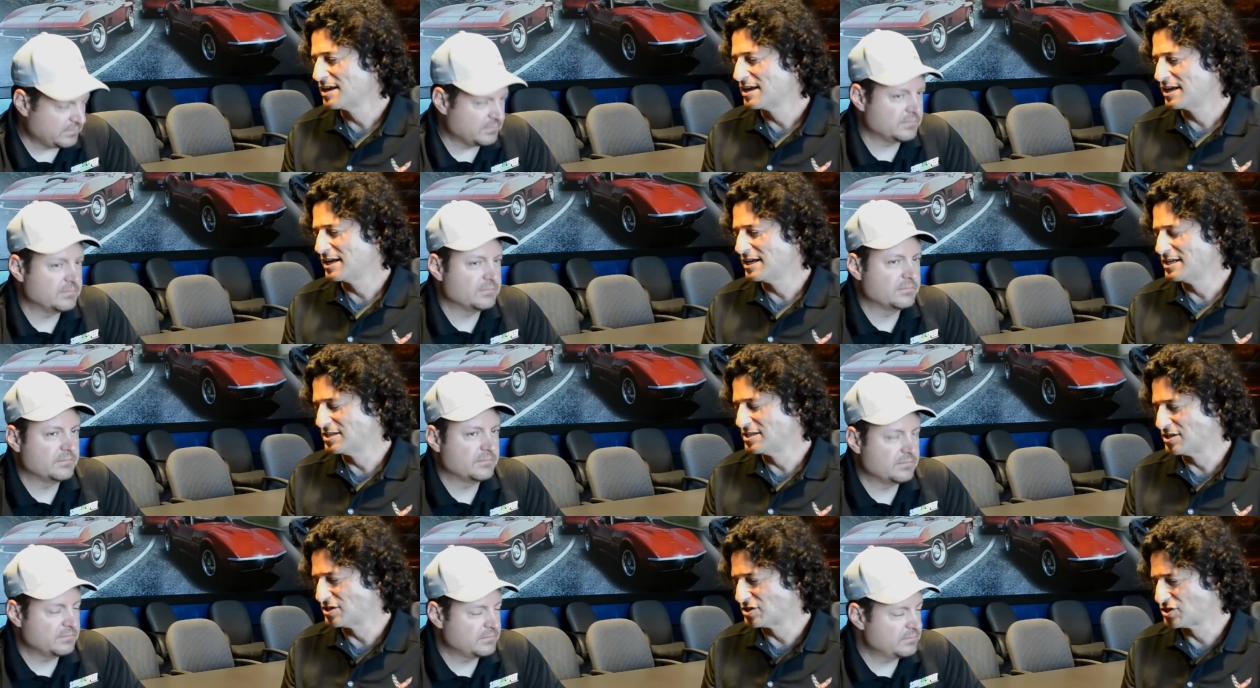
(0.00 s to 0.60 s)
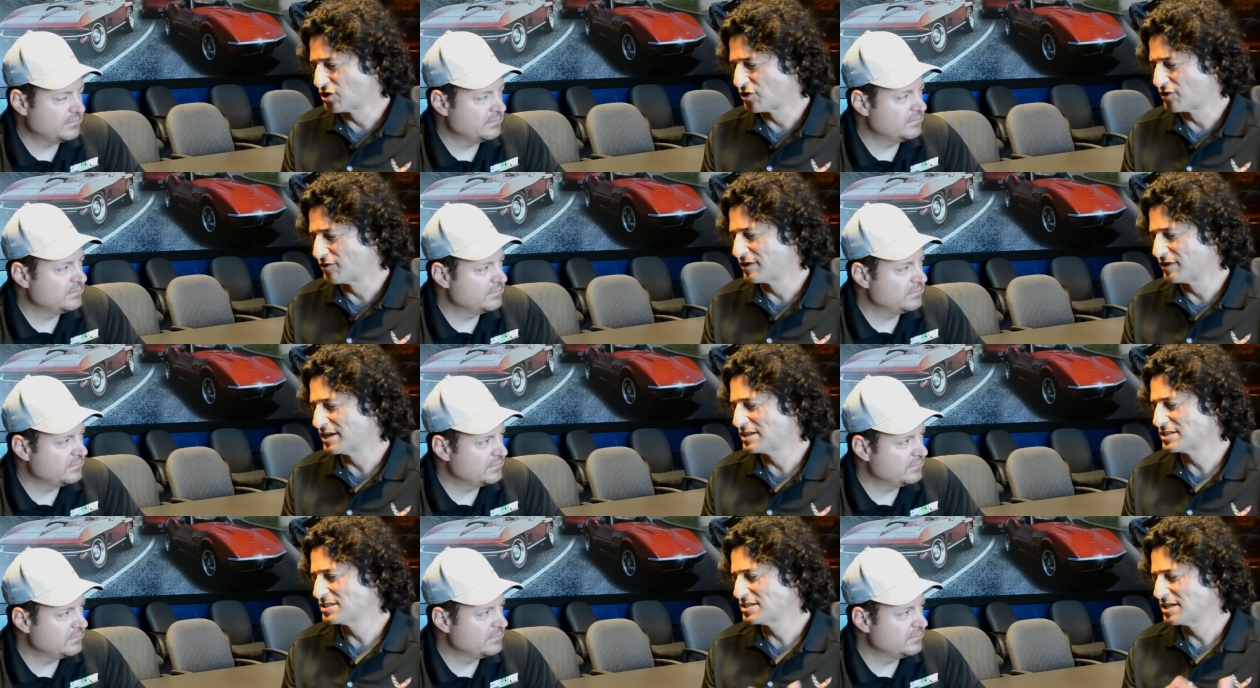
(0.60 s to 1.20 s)
Speaker 1: easy to
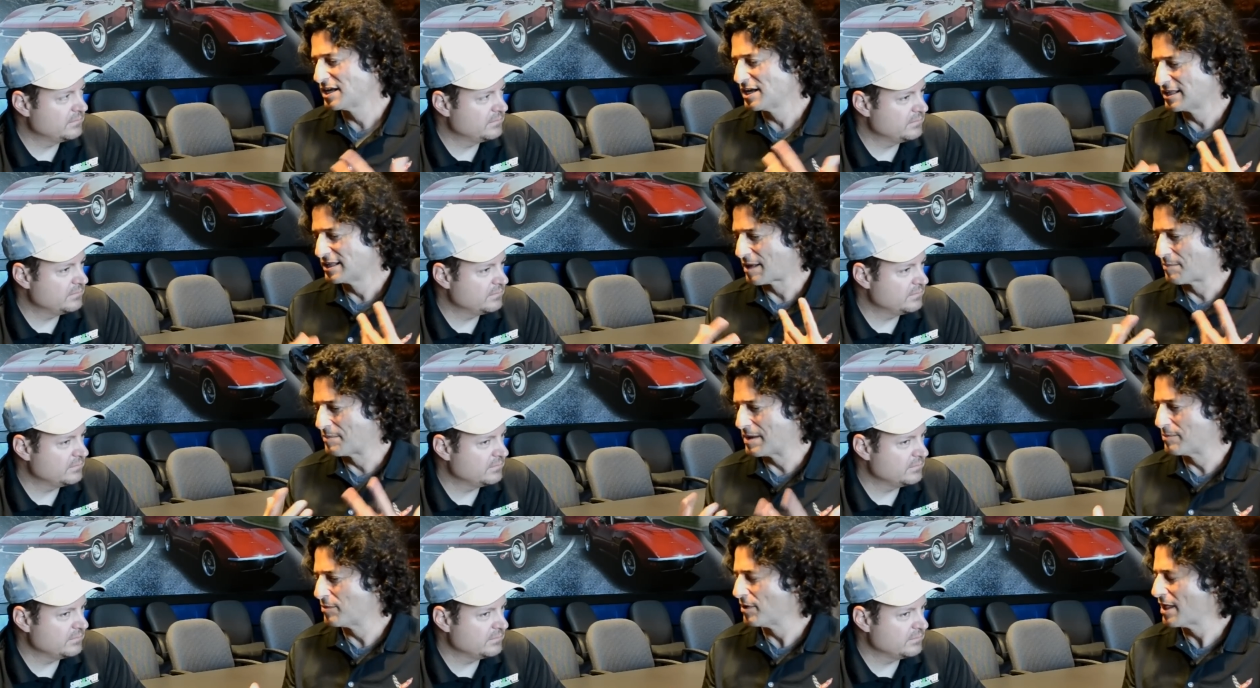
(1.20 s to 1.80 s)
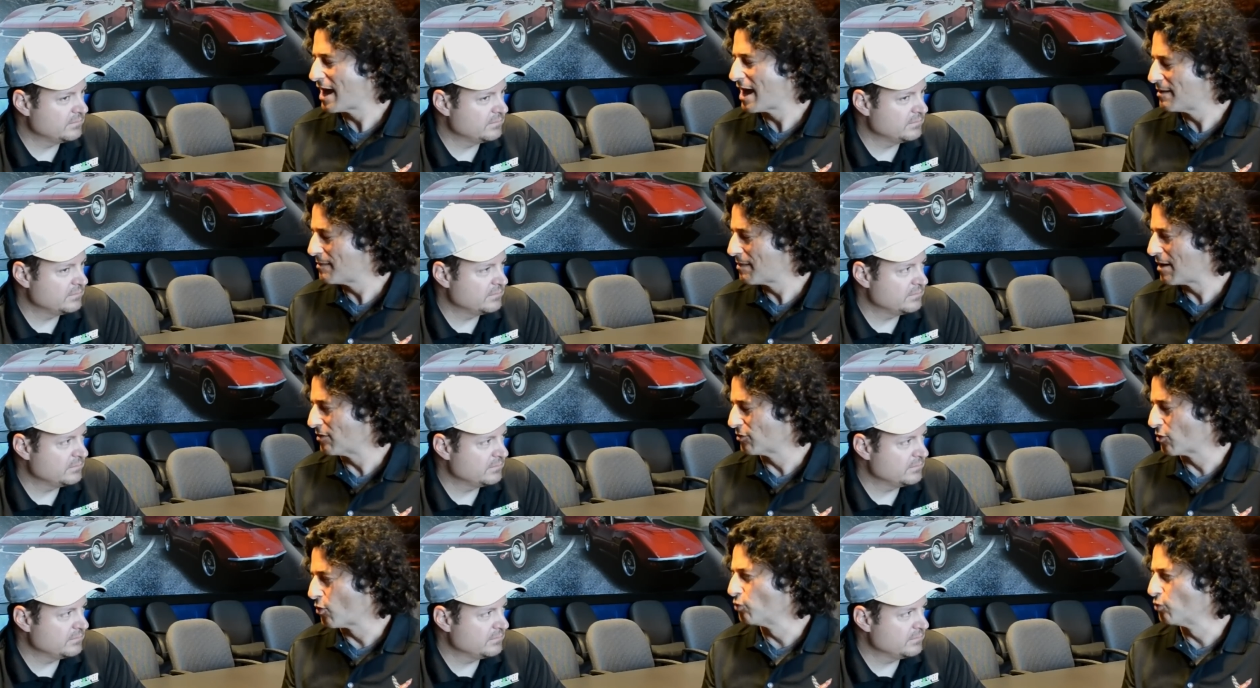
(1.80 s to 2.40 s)
service, that people had
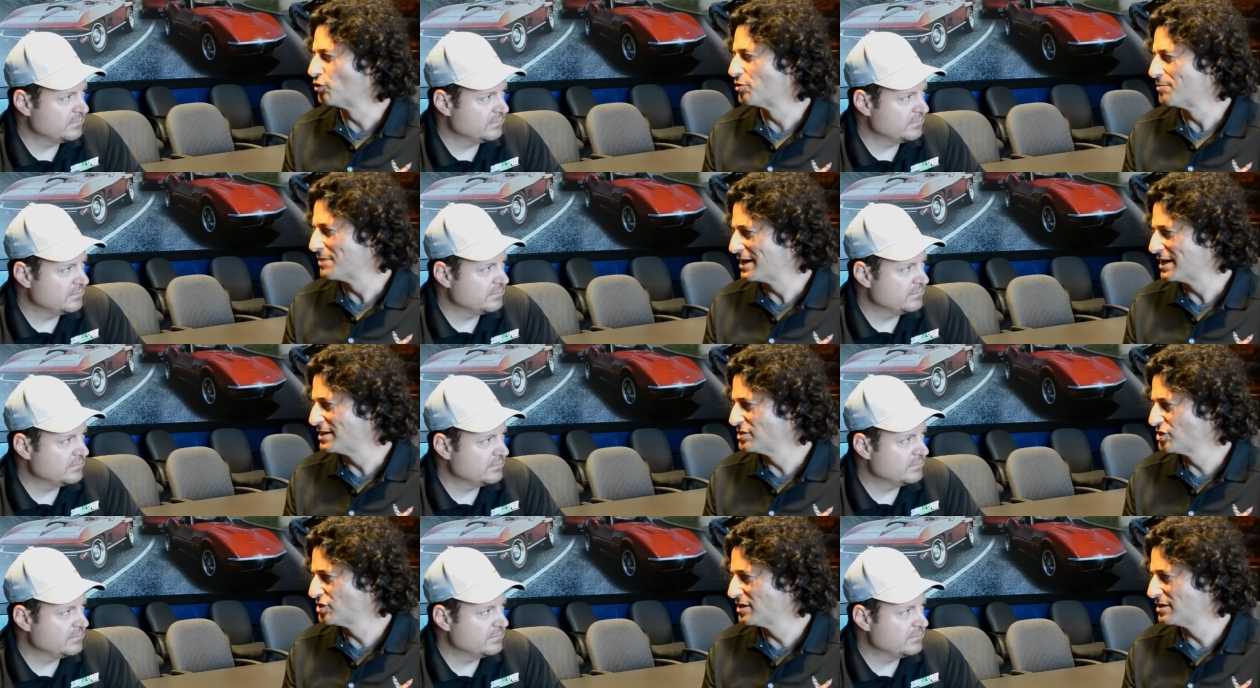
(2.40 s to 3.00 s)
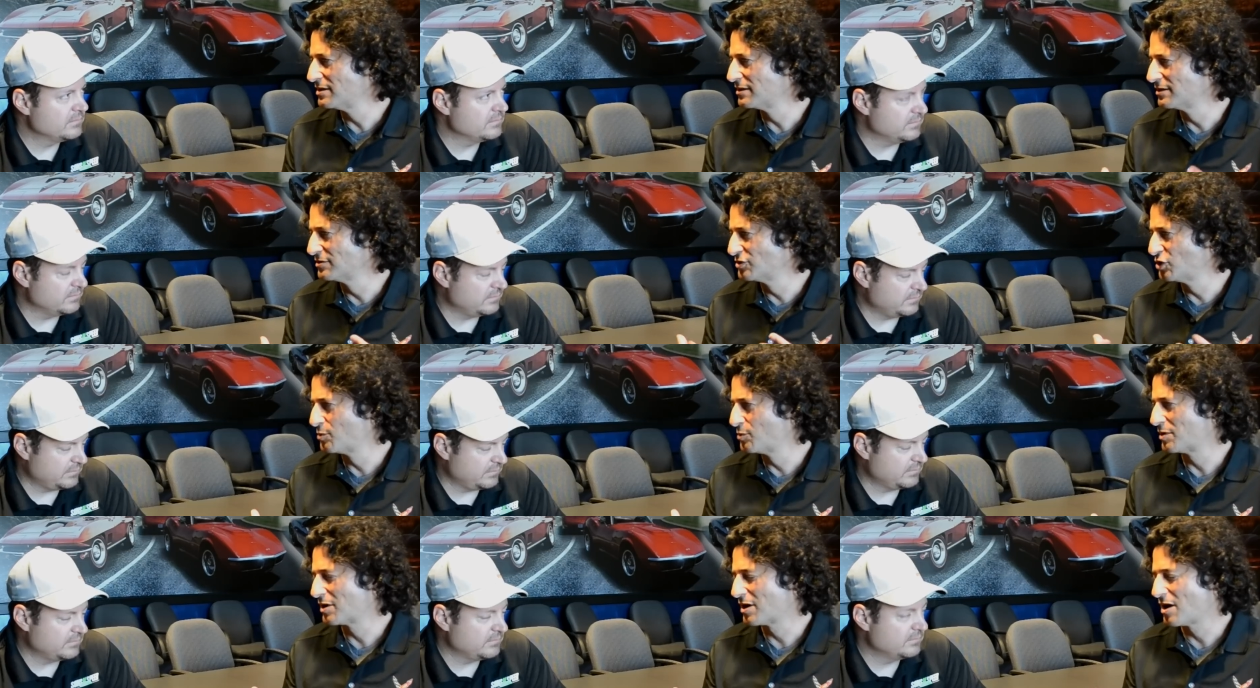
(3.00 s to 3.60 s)
about older mid-engine
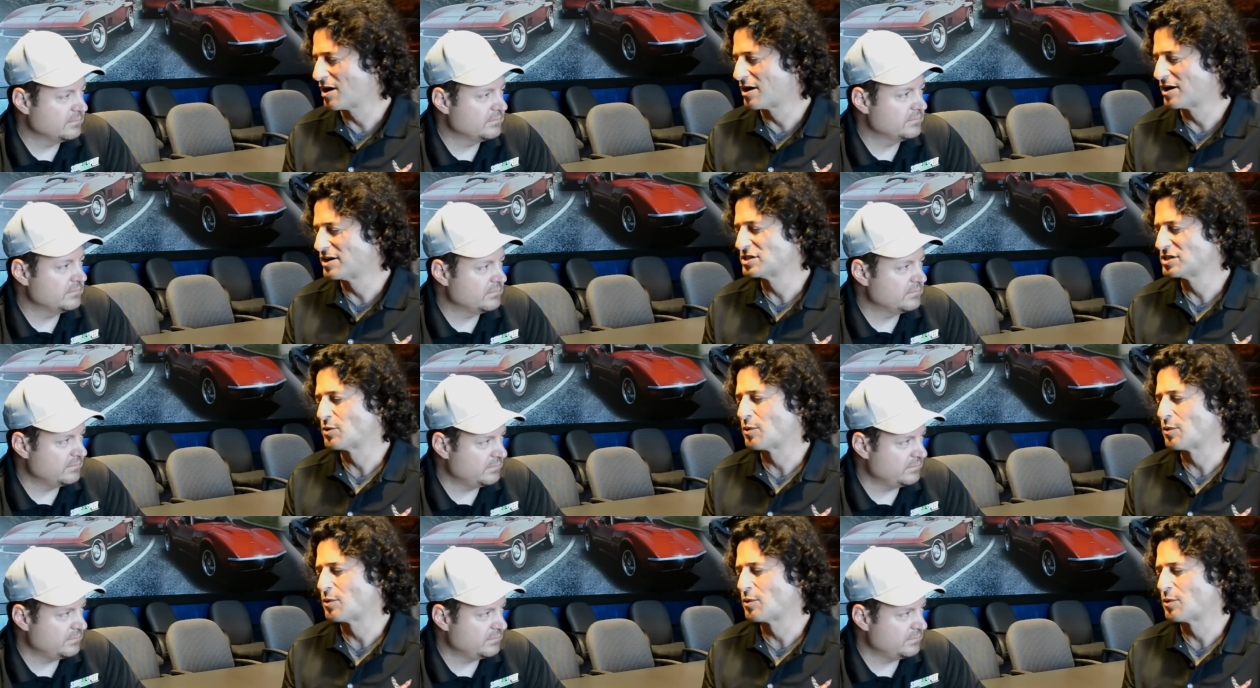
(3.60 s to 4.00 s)
supercars,